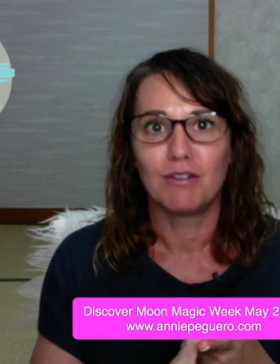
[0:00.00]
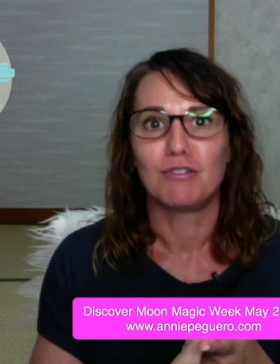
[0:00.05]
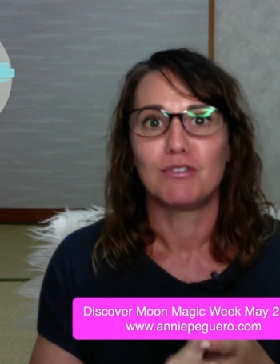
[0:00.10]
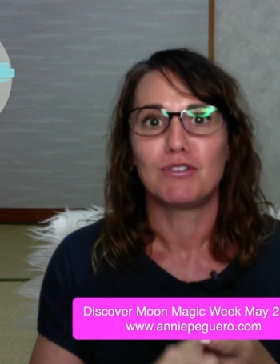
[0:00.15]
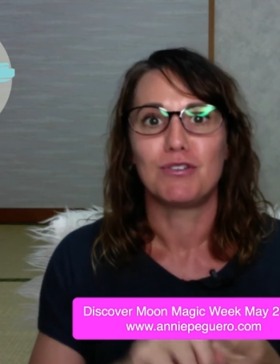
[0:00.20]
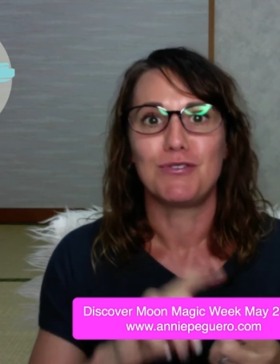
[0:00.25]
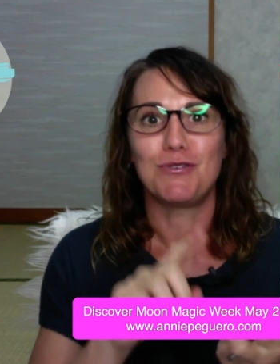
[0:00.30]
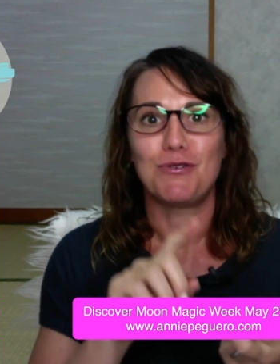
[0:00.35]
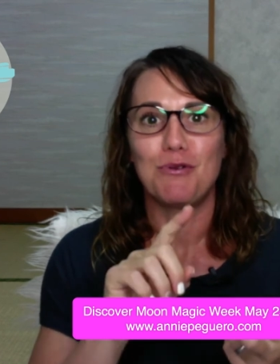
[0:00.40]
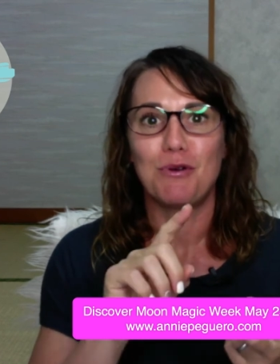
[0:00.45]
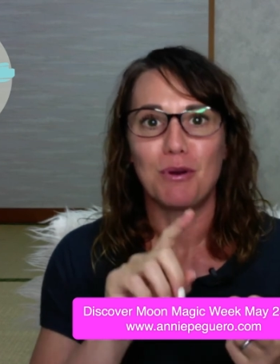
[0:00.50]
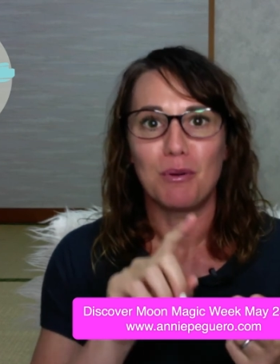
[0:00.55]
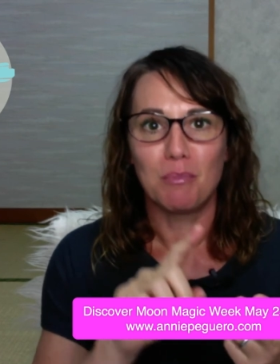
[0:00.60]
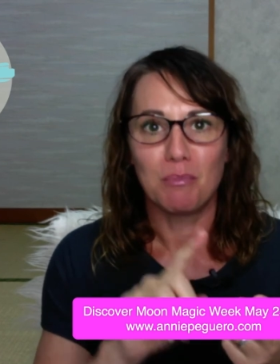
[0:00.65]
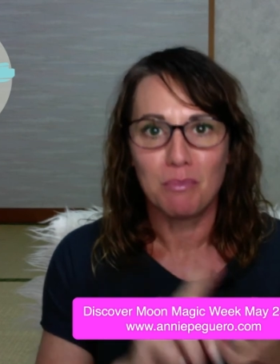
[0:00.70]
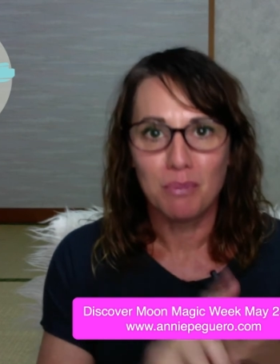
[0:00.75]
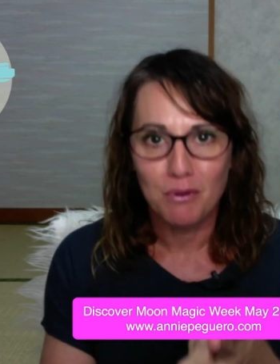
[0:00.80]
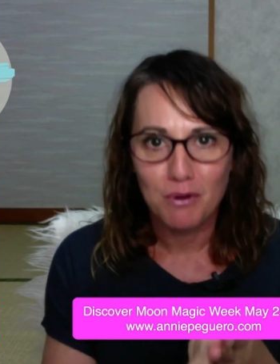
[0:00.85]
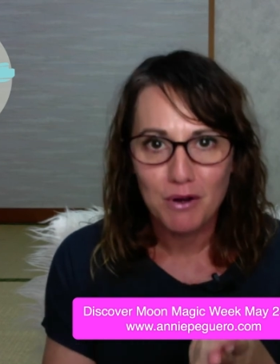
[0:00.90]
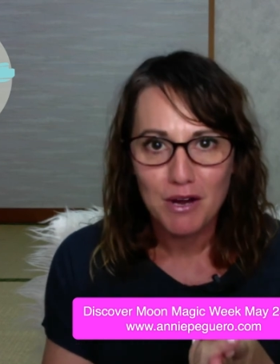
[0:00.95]
to
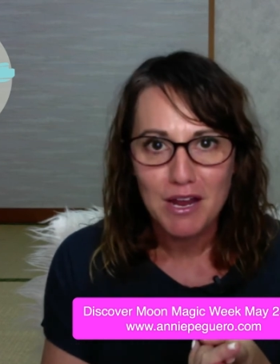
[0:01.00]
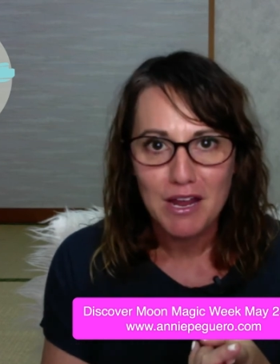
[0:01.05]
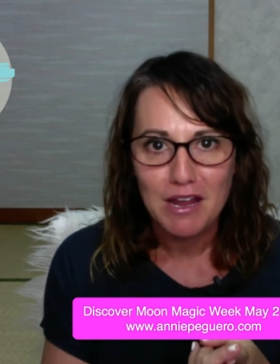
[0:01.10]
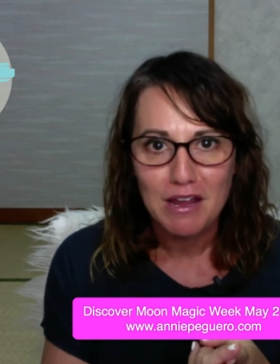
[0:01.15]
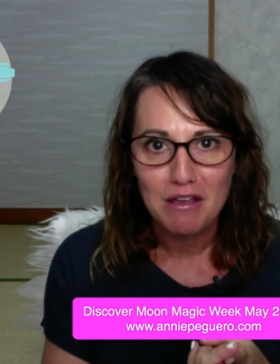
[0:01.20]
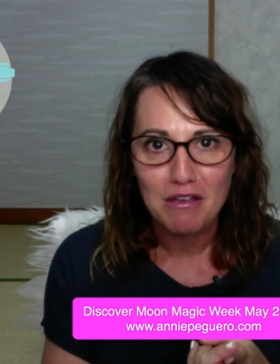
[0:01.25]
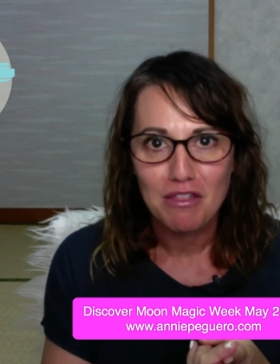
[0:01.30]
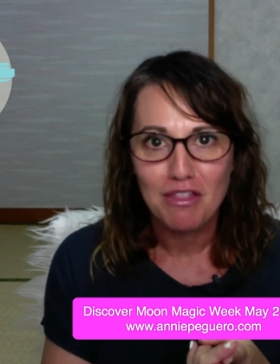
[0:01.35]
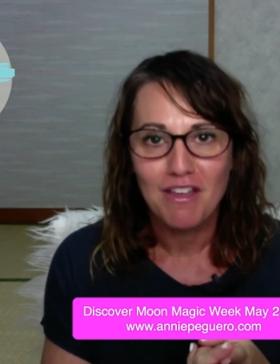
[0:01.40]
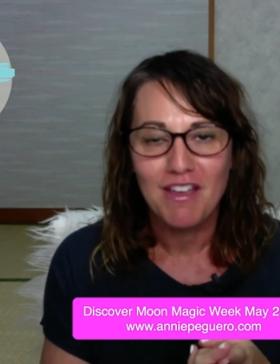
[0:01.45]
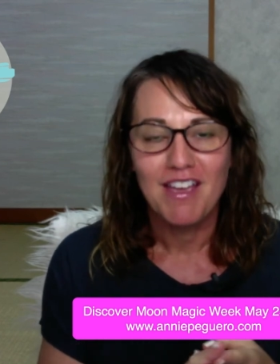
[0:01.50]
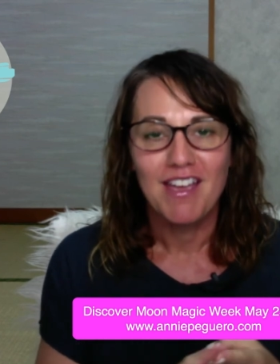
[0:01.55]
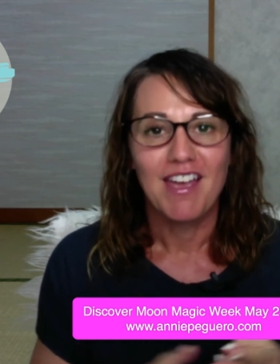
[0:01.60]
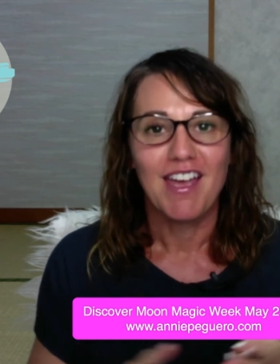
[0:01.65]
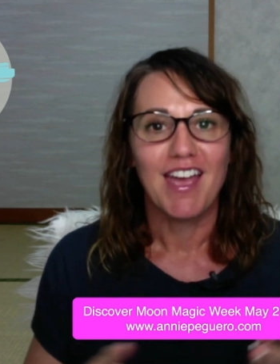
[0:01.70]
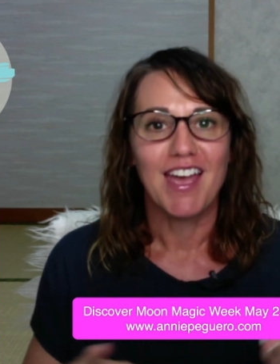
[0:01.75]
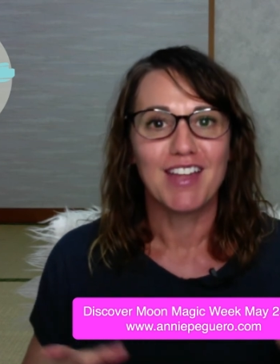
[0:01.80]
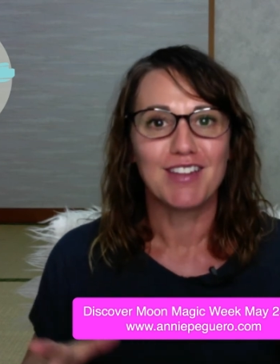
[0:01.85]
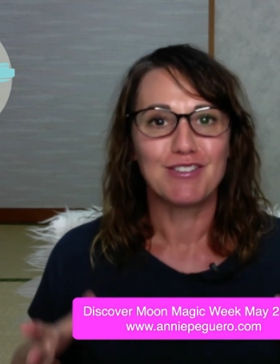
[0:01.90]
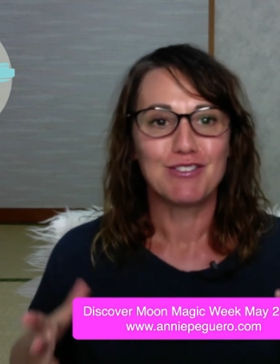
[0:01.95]
breathe,
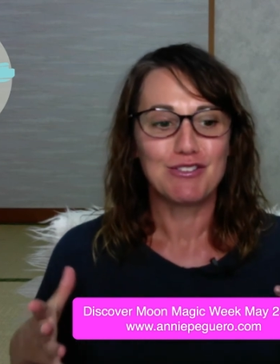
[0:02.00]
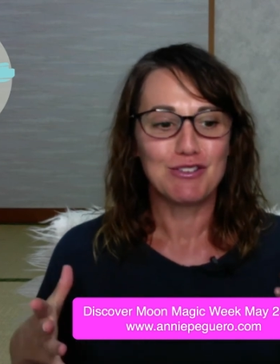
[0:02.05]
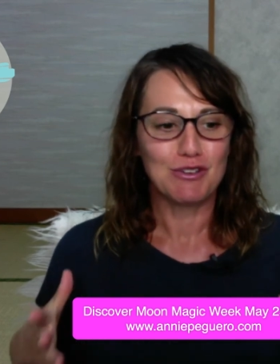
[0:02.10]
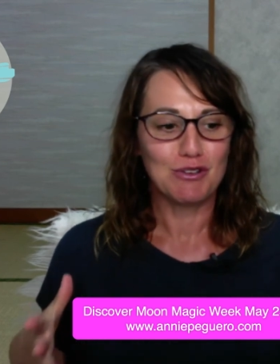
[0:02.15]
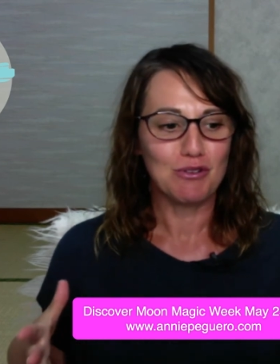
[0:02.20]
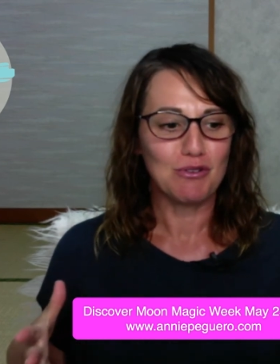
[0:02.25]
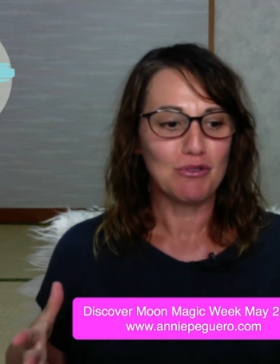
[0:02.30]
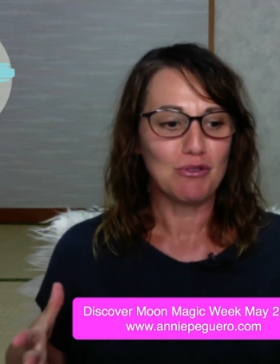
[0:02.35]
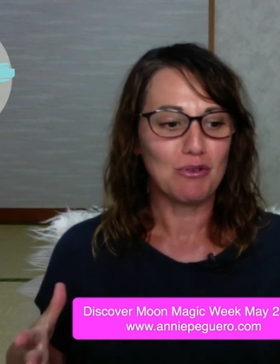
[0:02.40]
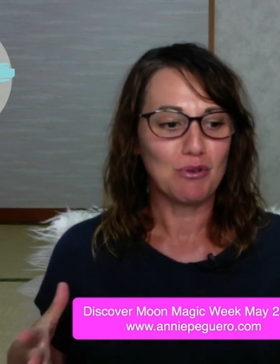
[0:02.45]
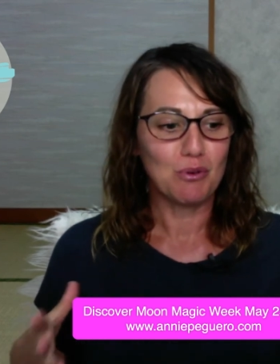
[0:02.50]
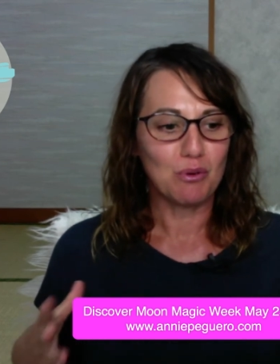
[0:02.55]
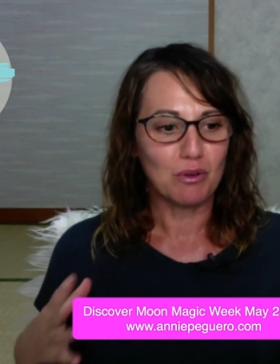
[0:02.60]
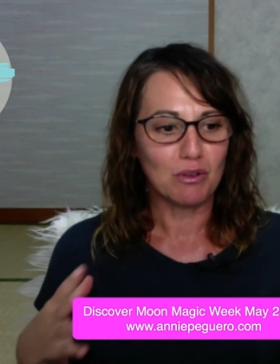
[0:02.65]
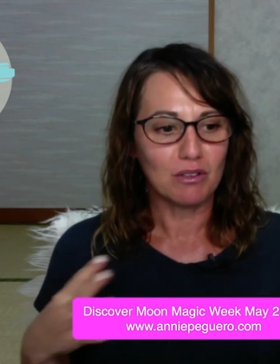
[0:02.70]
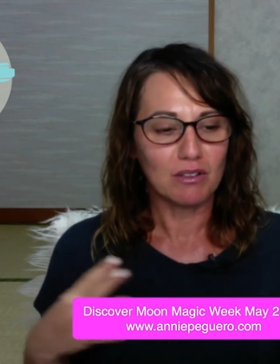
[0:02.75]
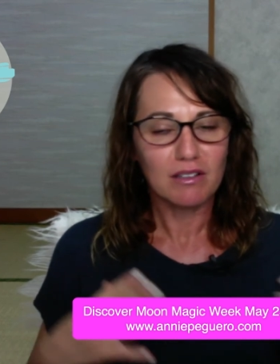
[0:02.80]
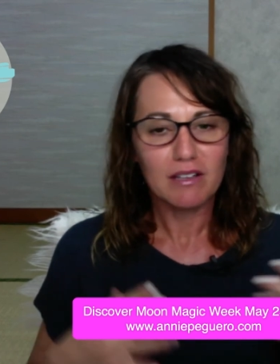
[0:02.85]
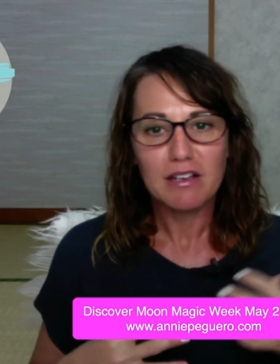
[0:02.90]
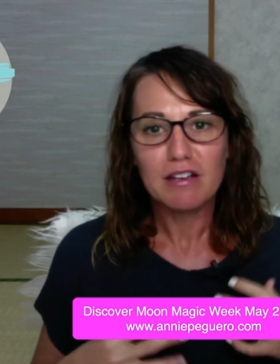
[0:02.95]
and to
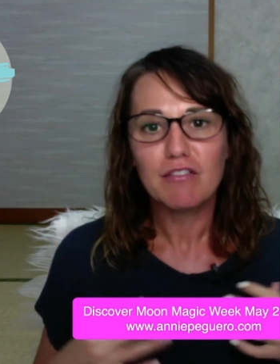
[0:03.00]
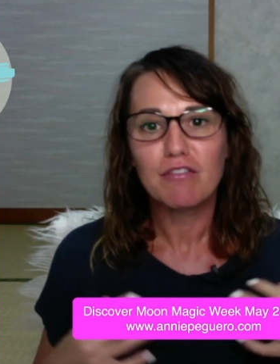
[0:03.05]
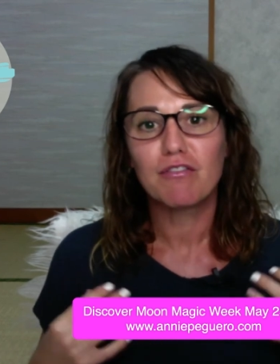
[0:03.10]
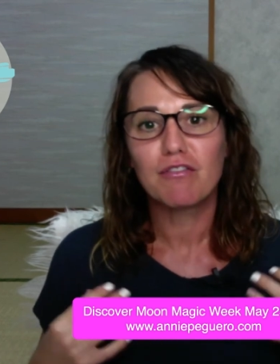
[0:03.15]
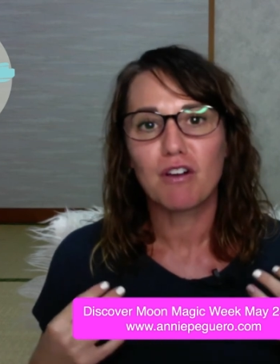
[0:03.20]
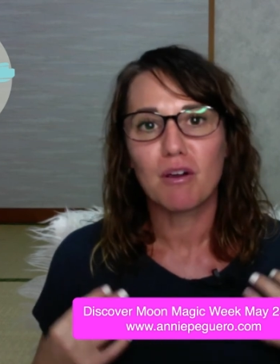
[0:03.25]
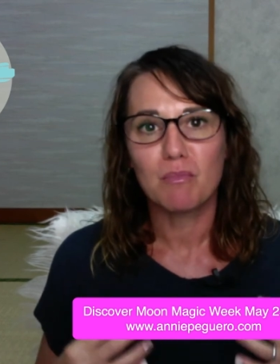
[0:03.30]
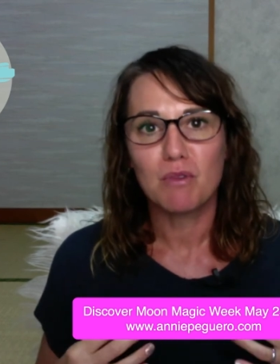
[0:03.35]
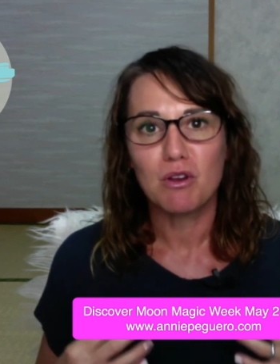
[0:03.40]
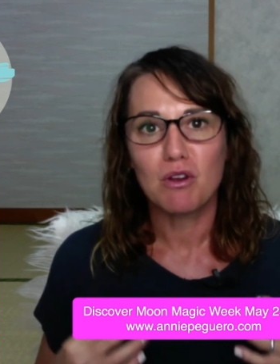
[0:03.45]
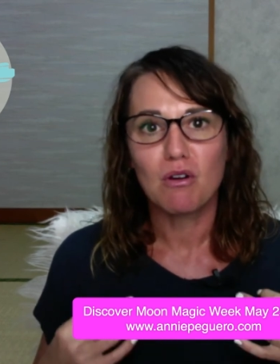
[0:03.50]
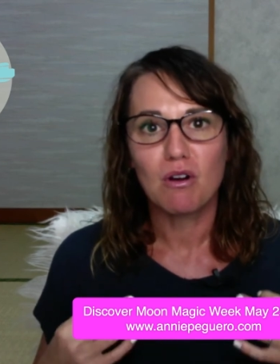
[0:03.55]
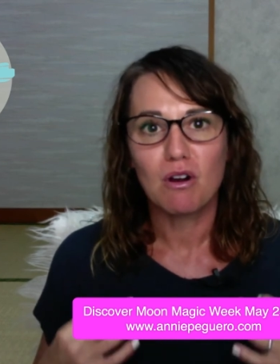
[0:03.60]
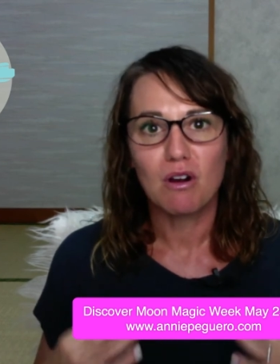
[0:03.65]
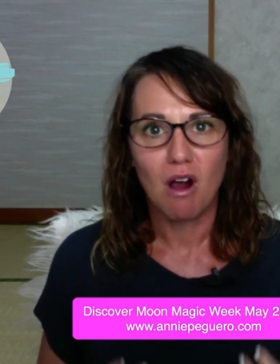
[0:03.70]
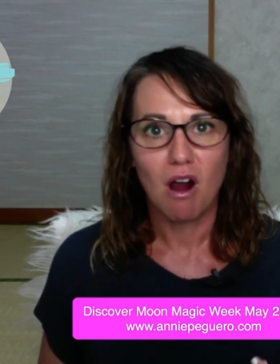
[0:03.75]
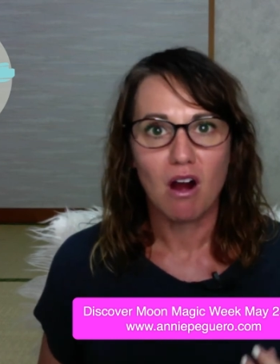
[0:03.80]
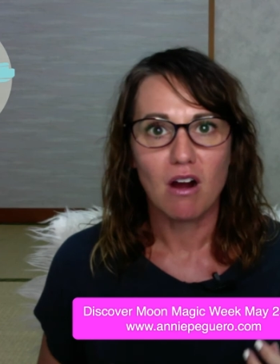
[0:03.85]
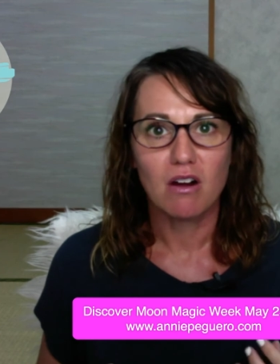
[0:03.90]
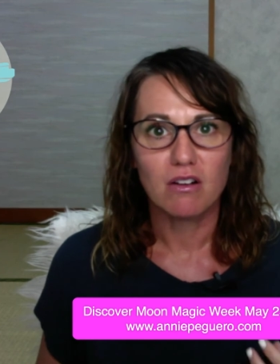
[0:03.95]
live from your
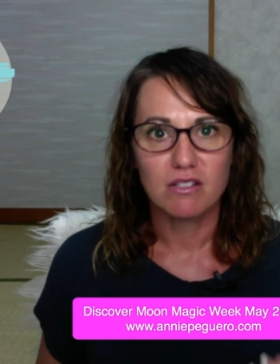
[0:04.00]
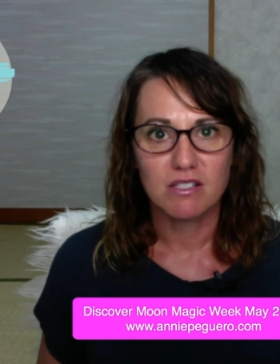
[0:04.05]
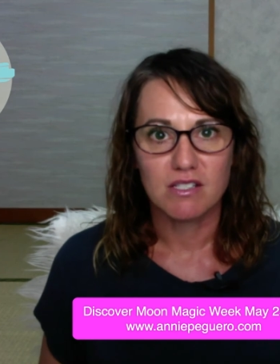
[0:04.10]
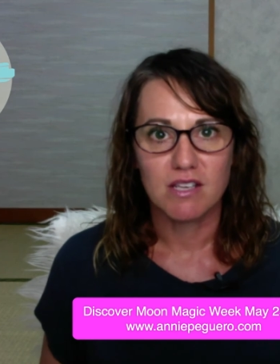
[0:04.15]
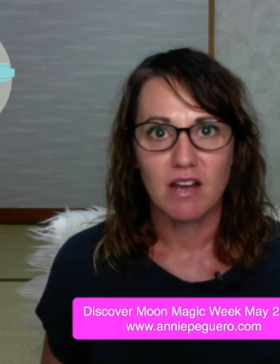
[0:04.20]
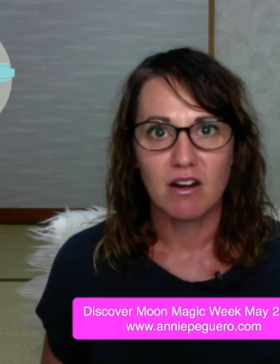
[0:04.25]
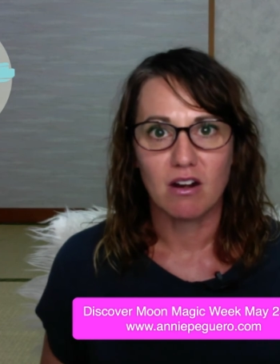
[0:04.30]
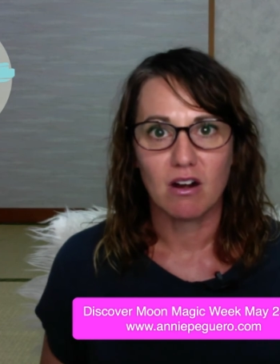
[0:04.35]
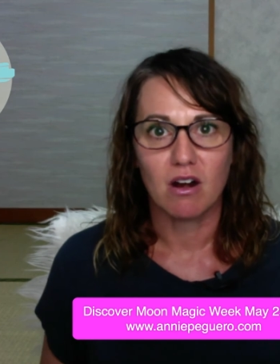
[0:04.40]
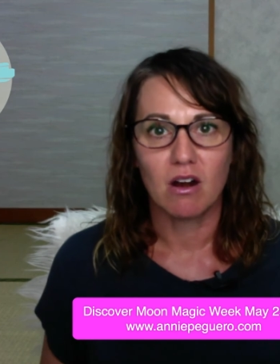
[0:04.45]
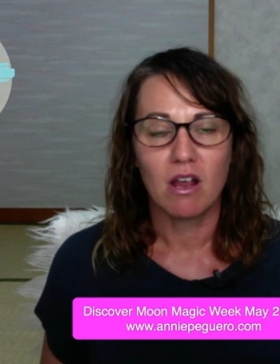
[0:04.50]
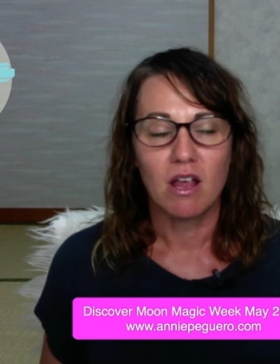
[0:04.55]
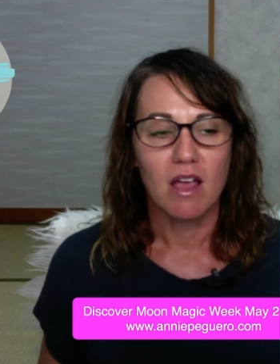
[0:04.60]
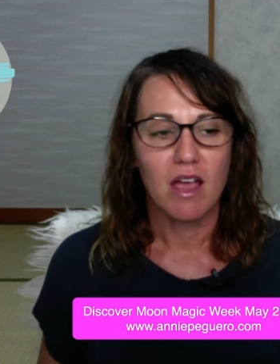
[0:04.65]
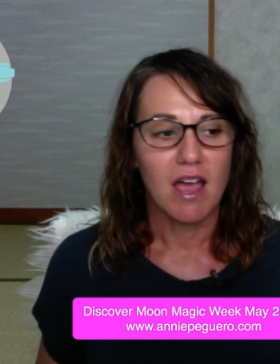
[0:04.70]
heart center,